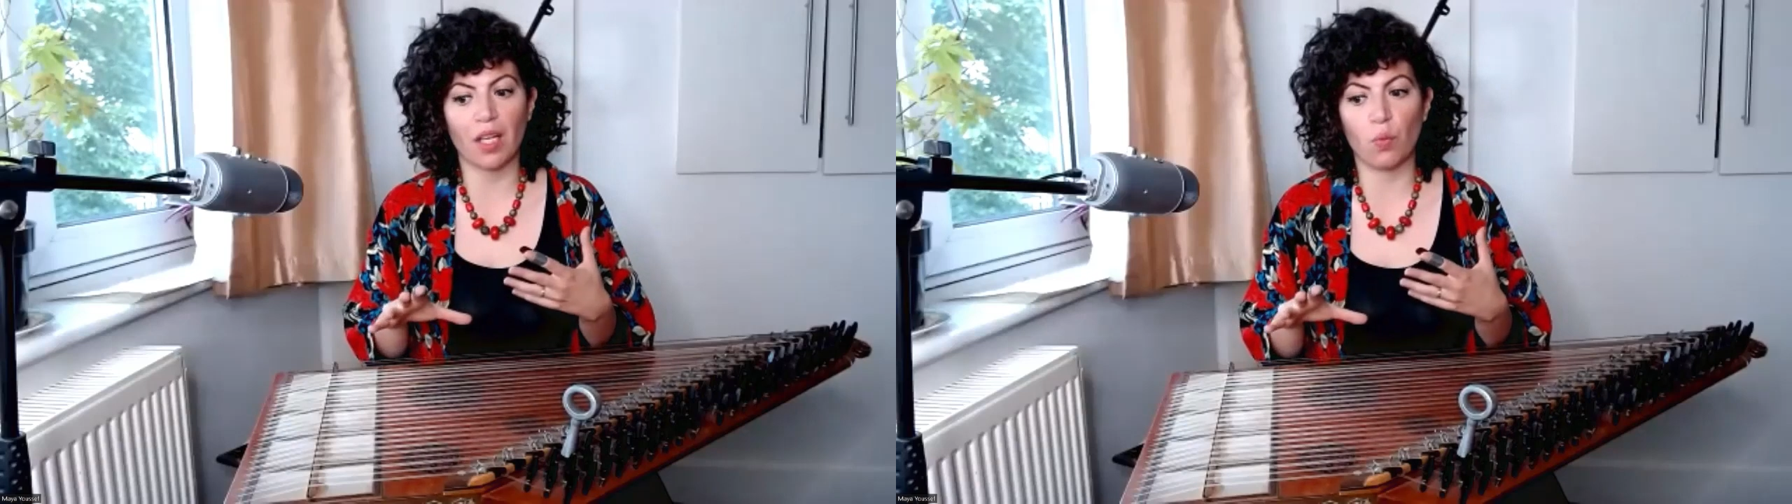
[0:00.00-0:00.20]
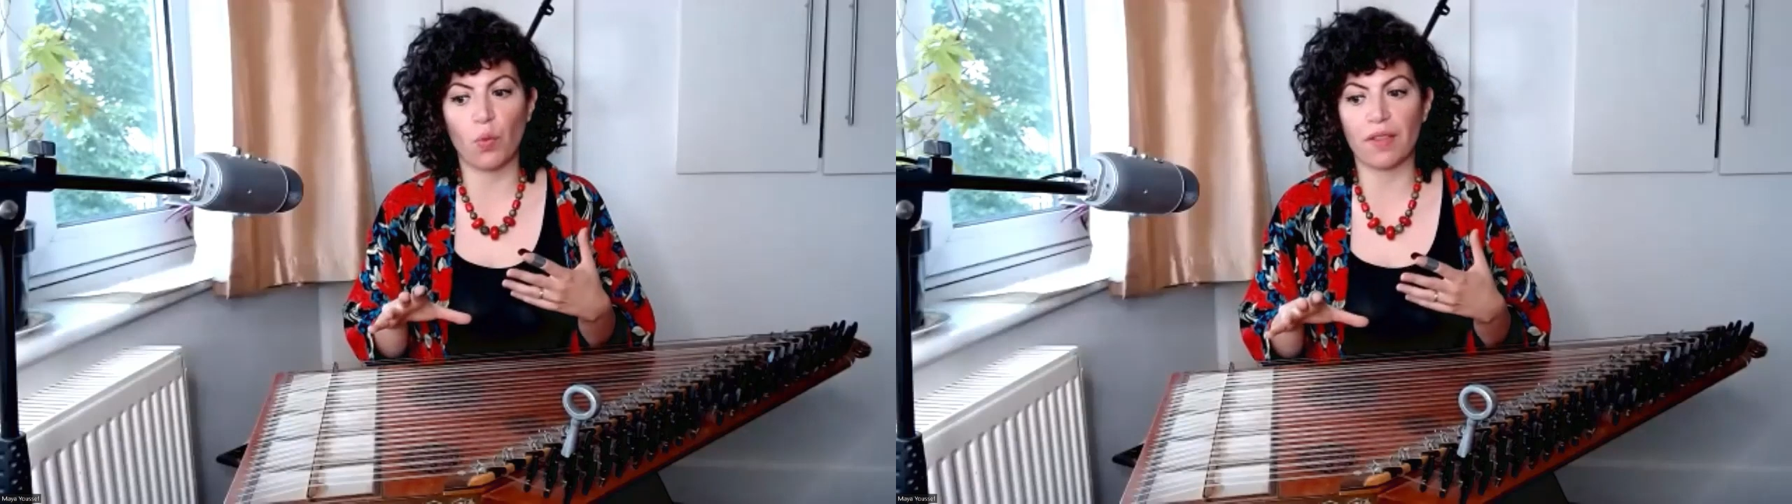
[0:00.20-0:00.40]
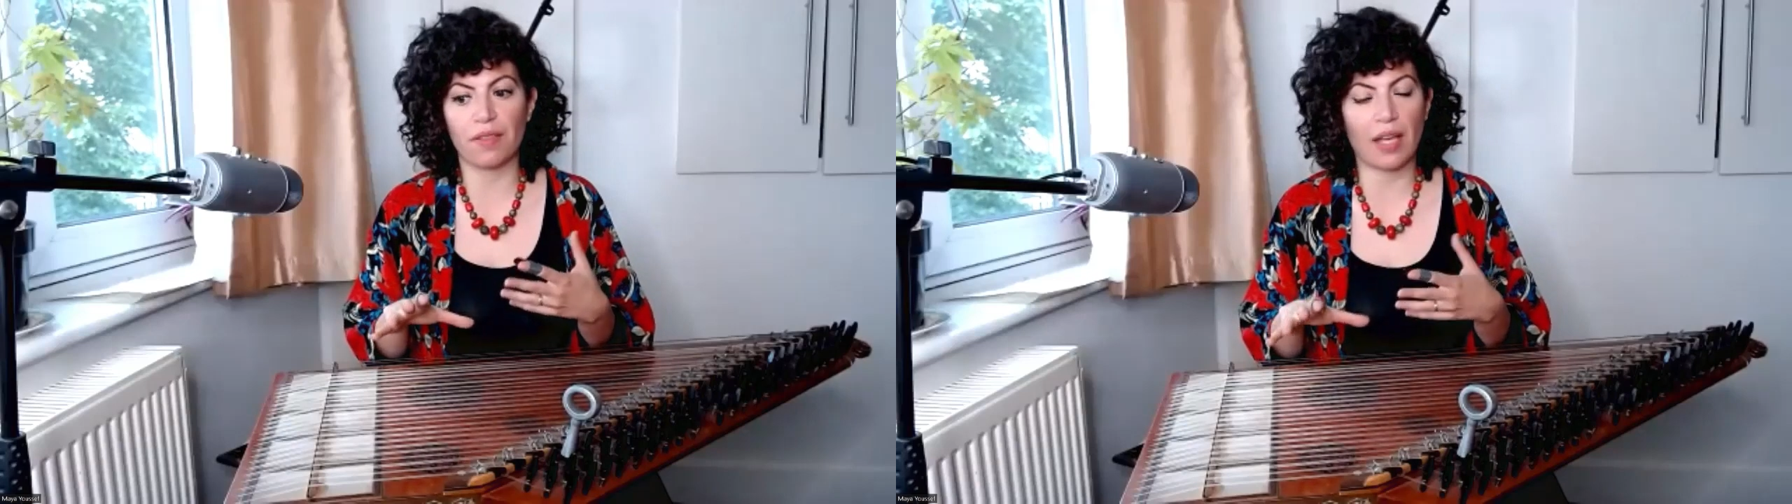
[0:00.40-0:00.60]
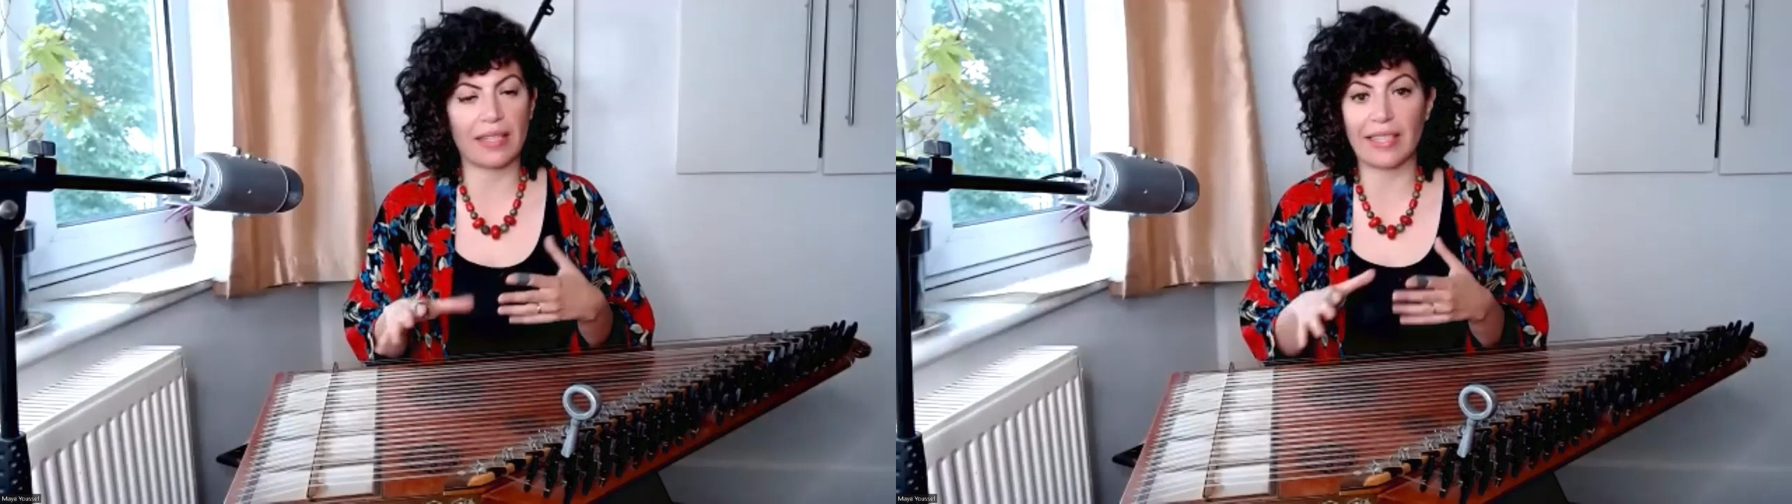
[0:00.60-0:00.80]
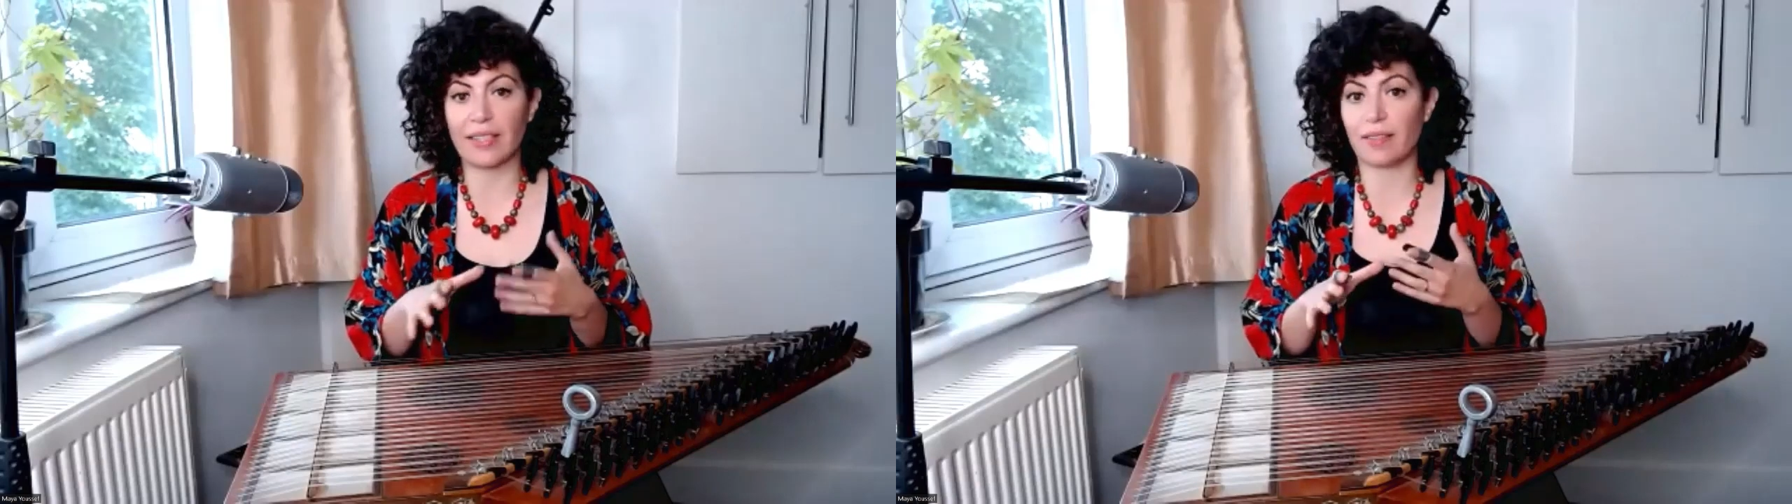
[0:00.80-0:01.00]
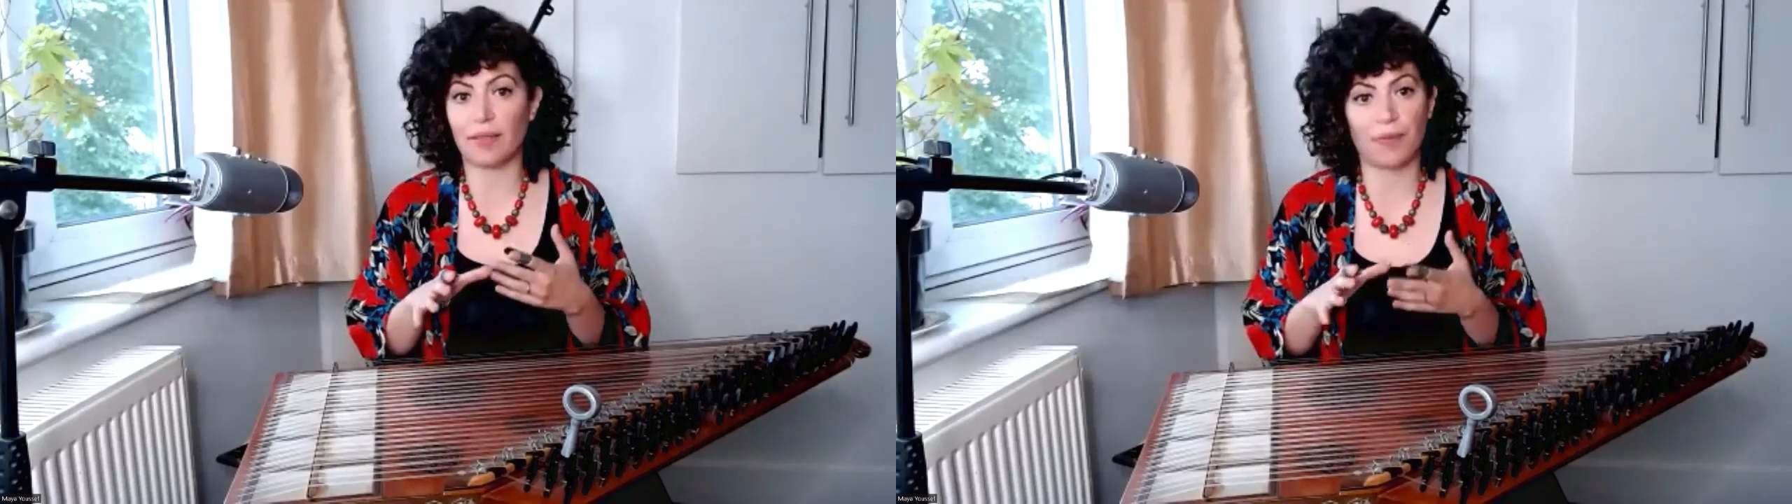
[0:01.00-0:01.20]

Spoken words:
with at least